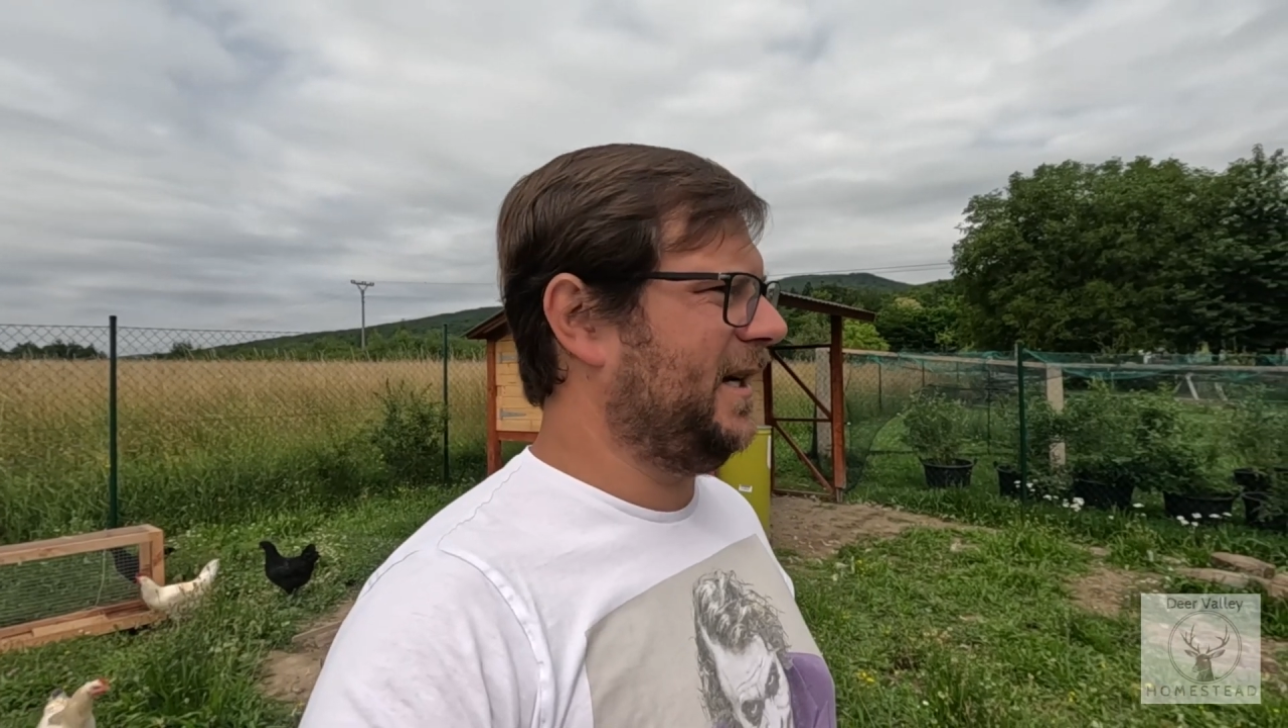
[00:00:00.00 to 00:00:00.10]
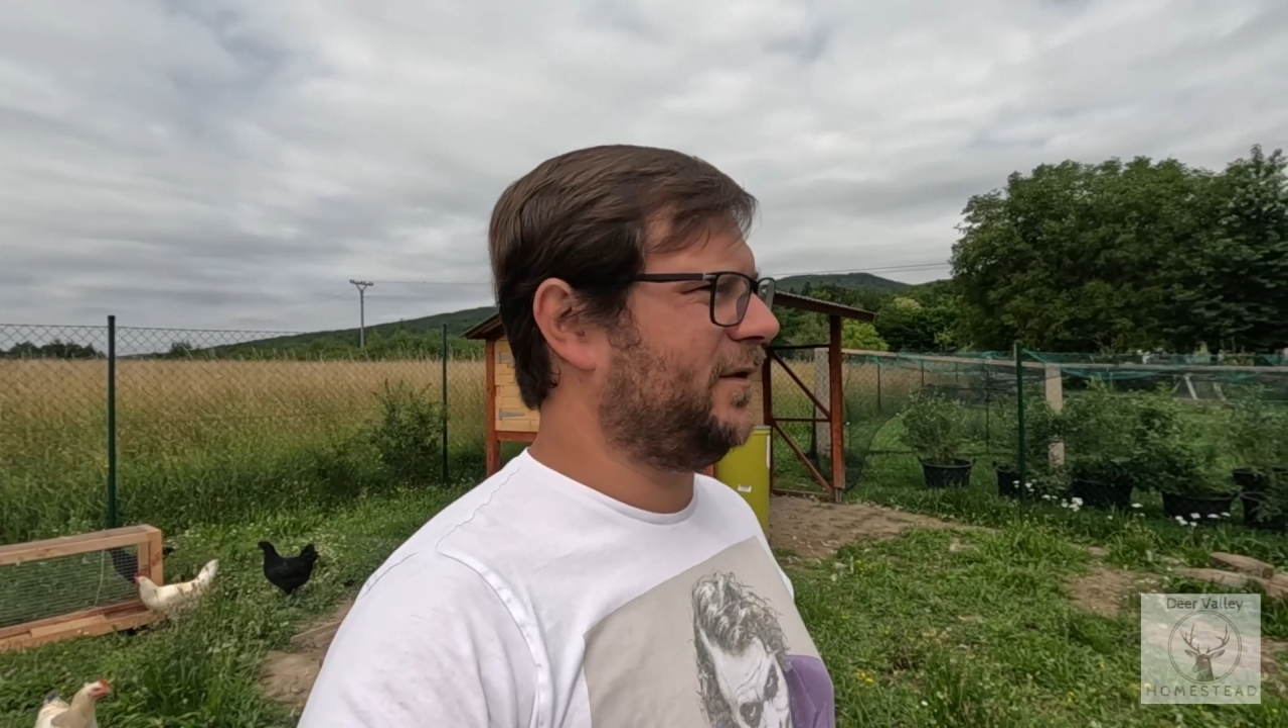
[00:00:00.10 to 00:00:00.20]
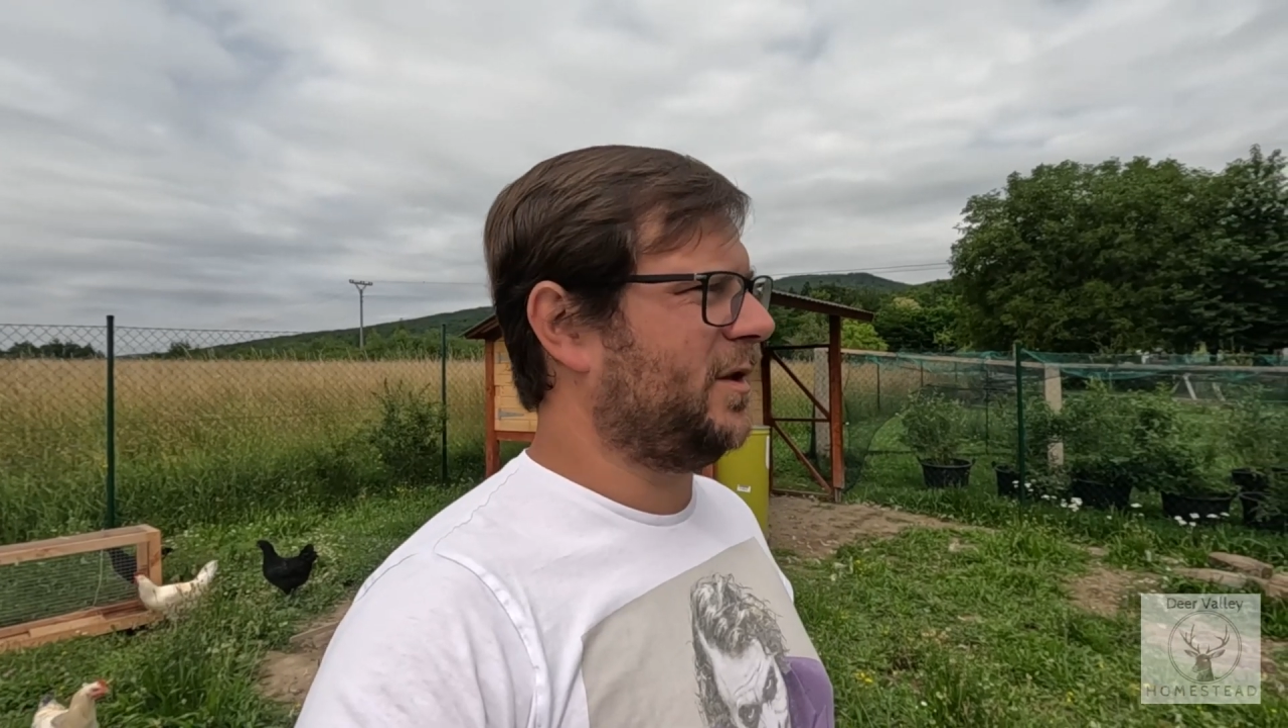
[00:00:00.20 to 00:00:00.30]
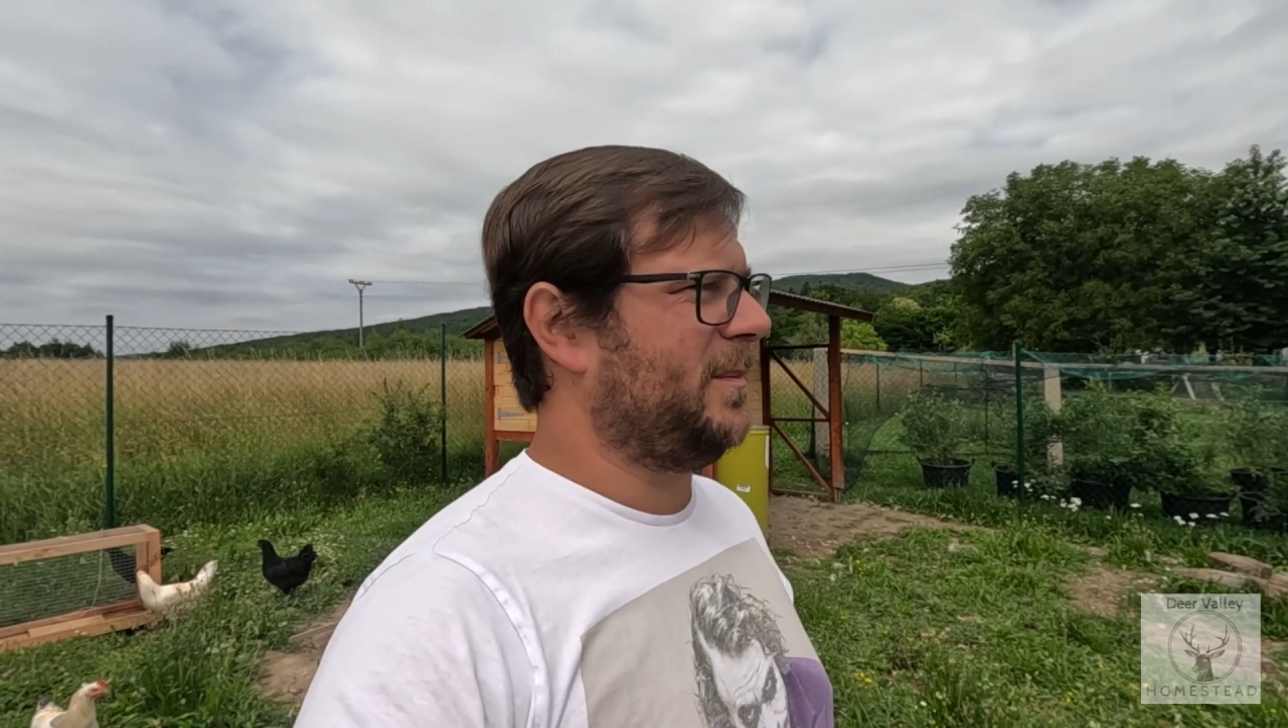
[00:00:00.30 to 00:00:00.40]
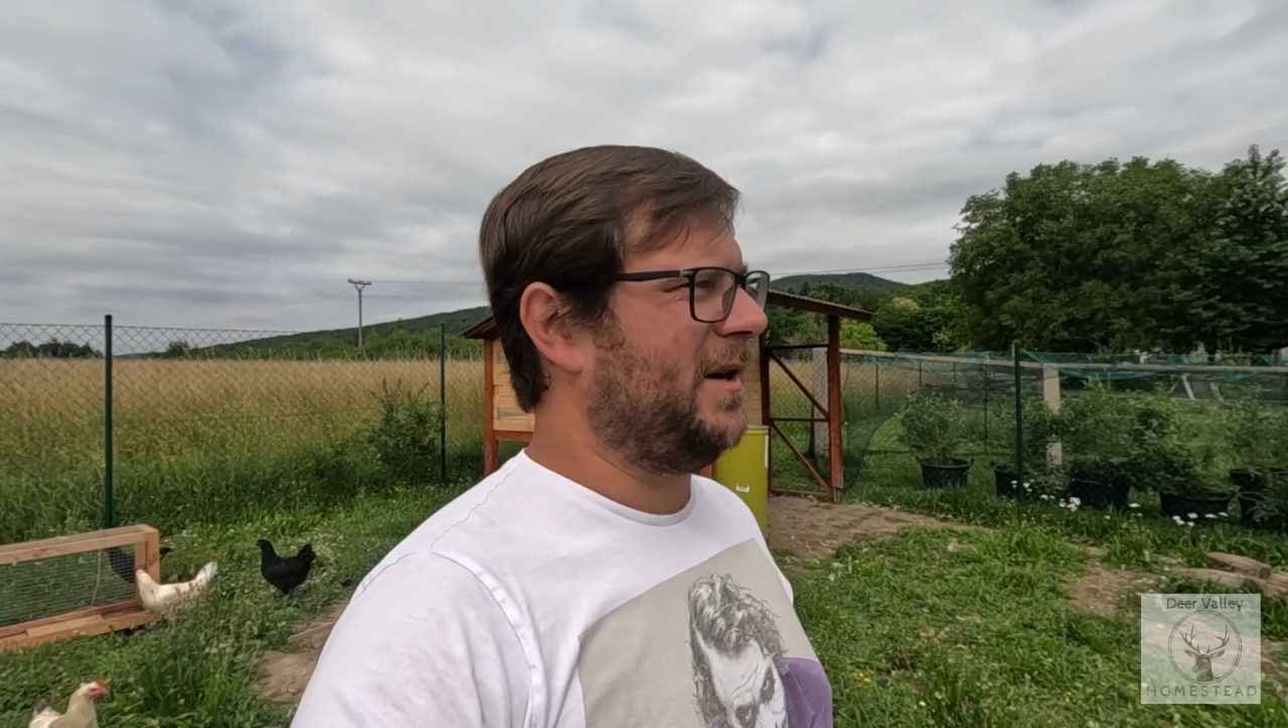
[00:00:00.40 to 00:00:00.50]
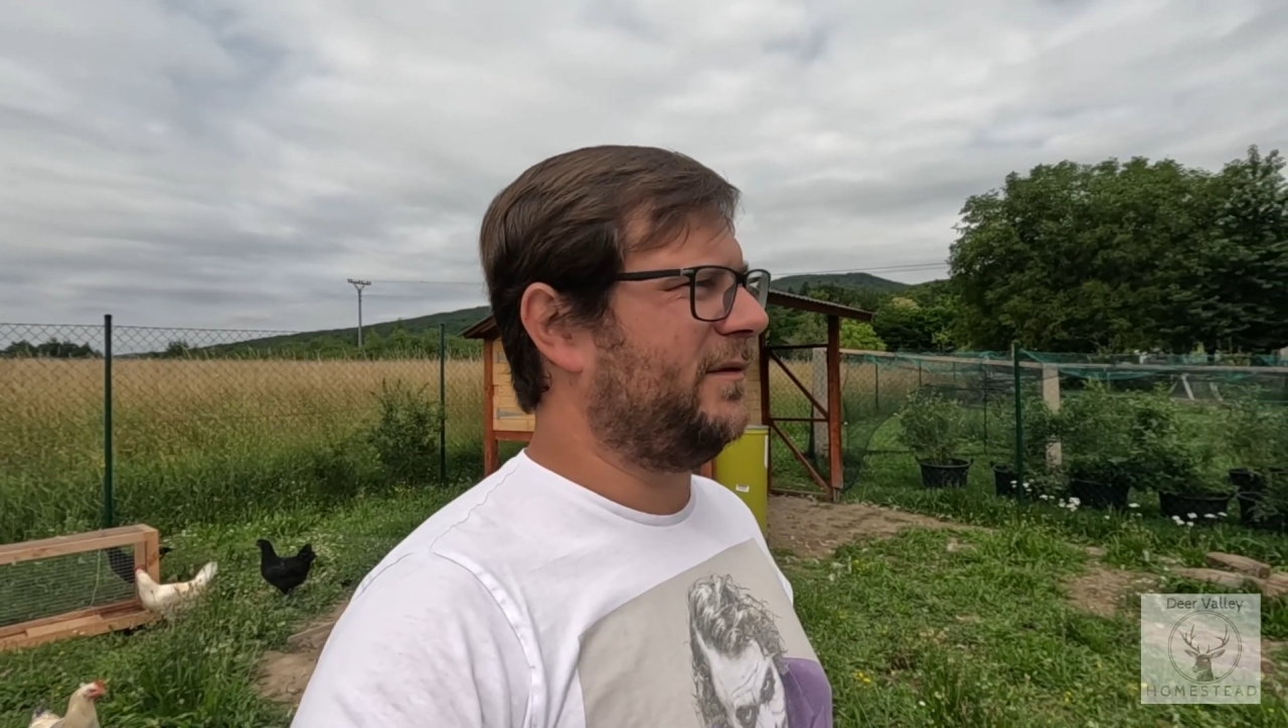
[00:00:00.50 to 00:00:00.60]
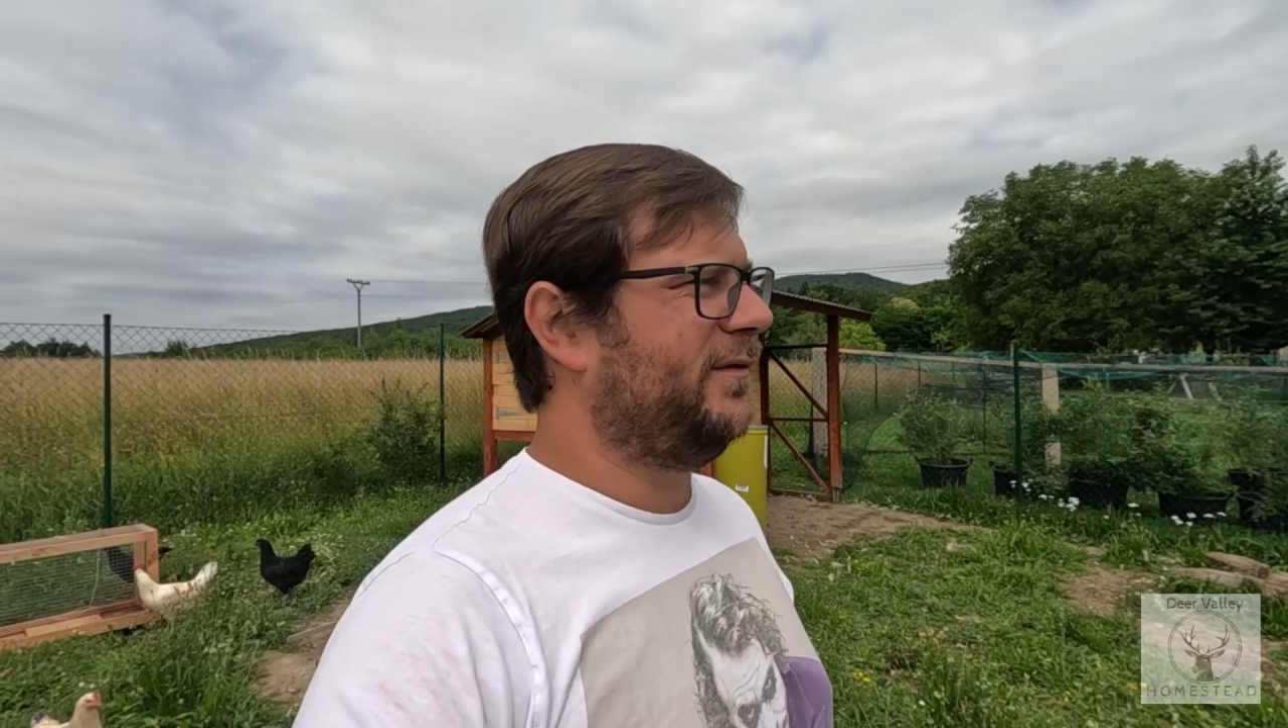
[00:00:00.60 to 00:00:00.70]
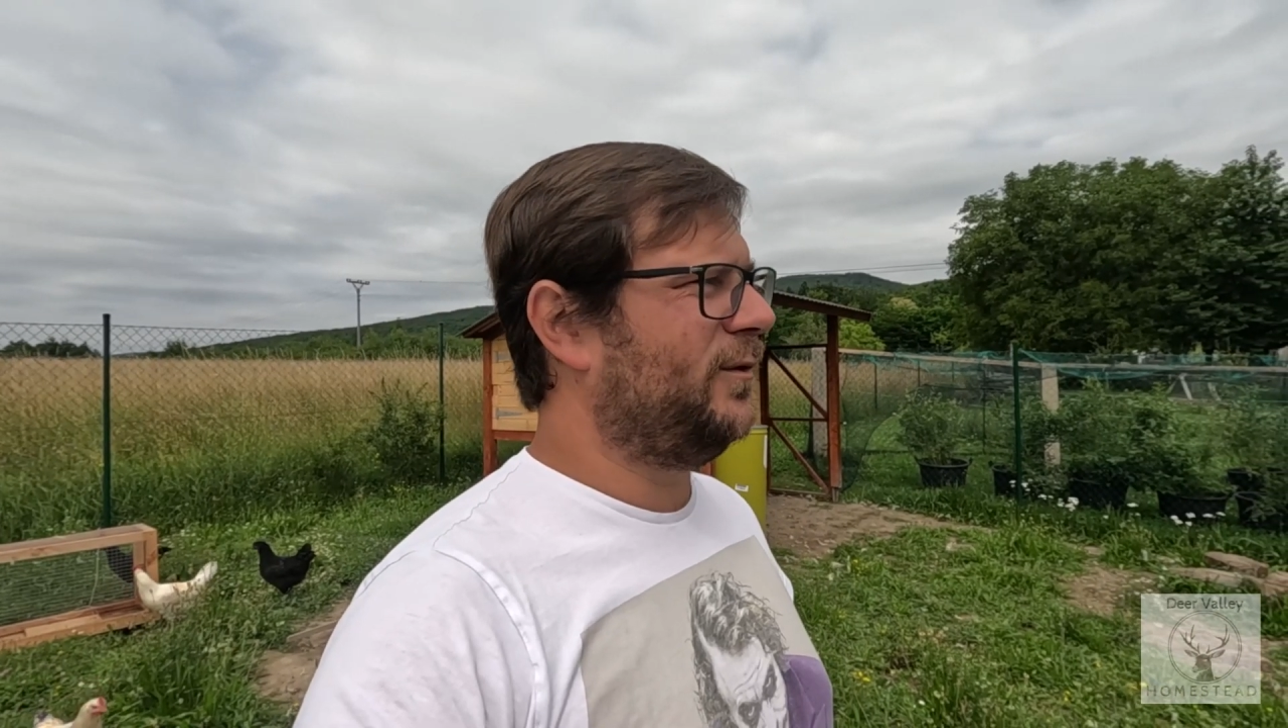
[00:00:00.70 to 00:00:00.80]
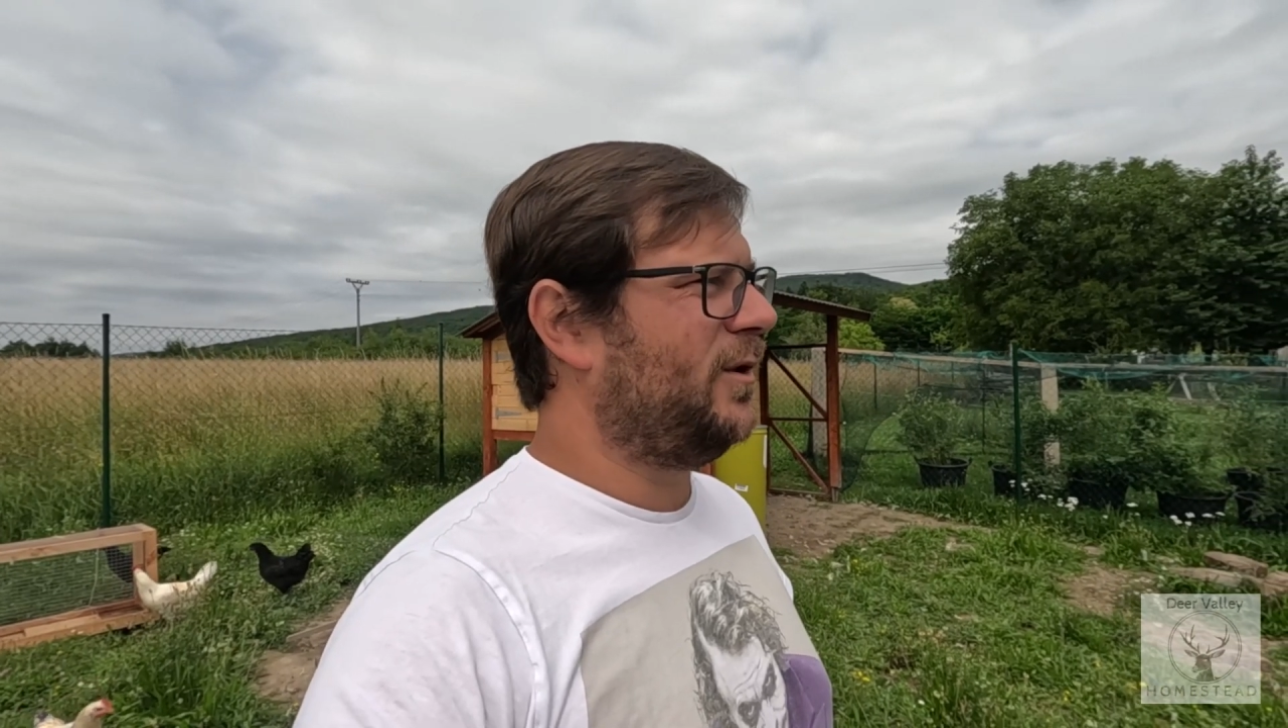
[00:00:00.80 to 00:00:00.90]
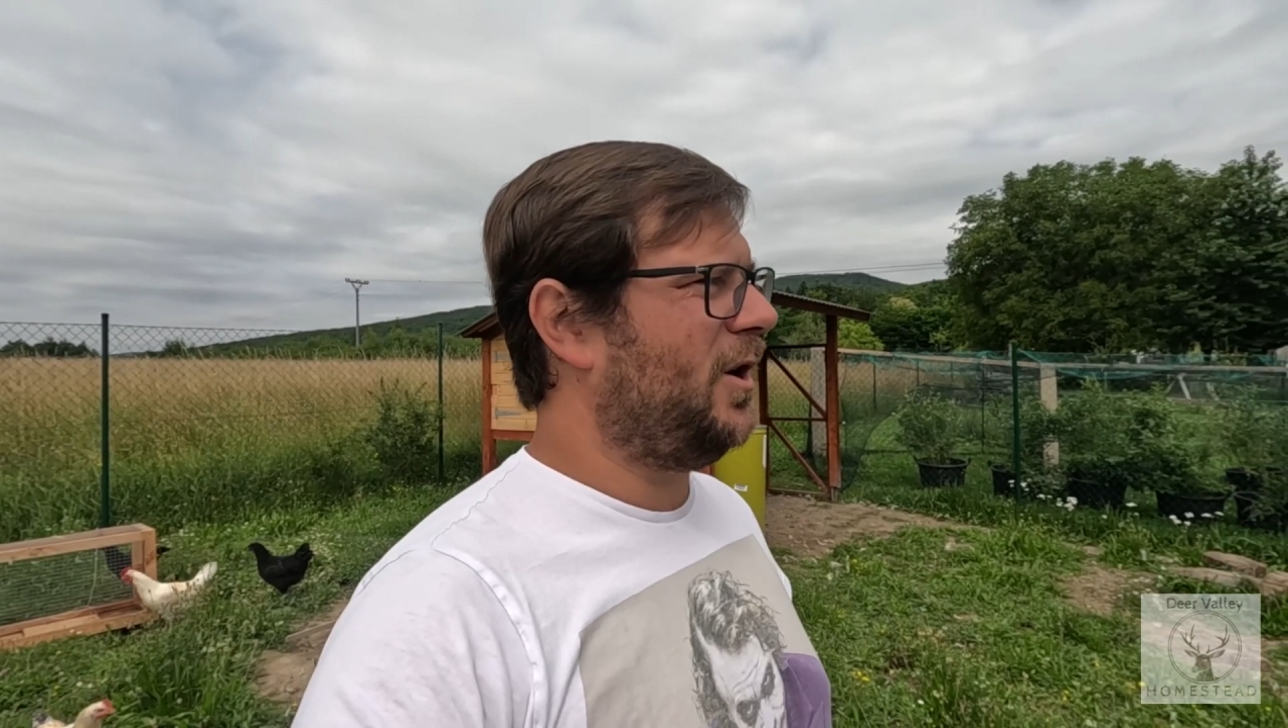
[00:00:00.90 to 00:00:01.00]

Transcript: I've got about 4